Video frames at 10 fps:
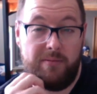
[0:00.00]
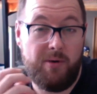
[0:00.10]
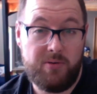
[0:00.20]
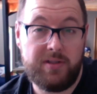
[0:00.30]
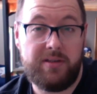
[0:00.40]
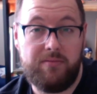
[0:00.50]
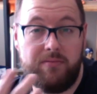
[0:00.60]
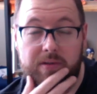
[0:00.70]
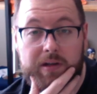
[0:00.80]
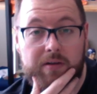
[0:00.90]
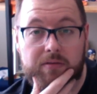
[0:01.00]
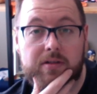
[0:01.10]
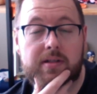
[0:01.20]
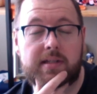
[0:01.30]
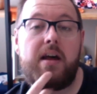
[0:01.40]
mostly
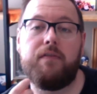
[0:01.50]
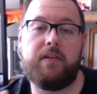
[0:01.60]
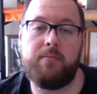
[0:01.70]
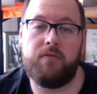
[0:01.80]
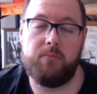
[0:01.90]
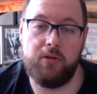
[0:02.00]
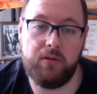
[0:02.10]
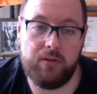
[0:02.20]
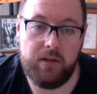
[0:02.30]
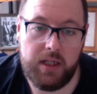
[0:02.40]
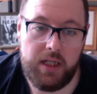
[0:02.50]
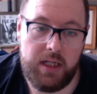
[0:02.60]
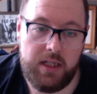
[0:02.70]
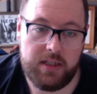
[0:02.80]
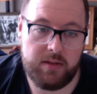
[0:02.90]
good stuff coming from Google.
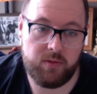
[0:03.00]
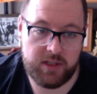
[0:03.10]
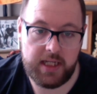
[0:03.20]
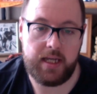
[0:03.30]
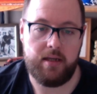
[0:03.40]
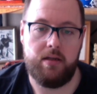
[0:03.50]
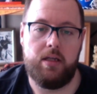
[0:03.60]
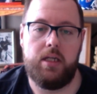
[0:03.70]
So we'll see.